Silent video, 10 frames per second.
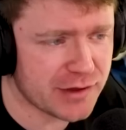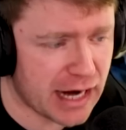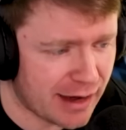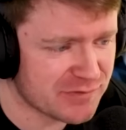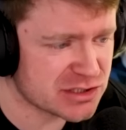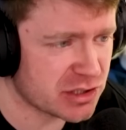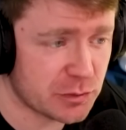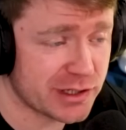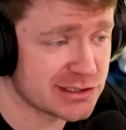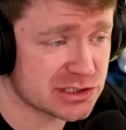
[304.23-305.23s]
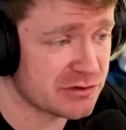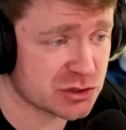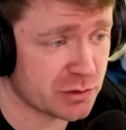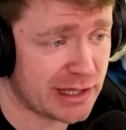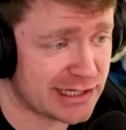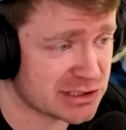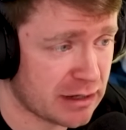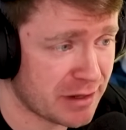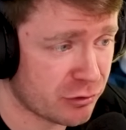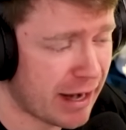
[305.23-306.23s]
then obviously we didn't see this one last
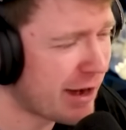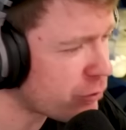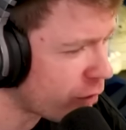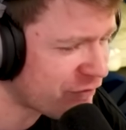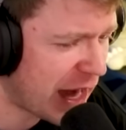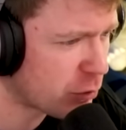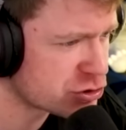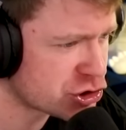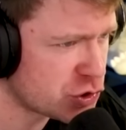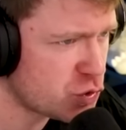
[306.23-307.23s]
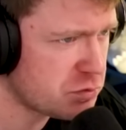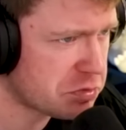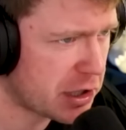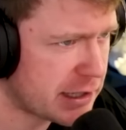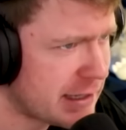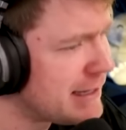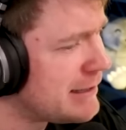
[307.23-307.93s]
time either. I don't know if that one's new, but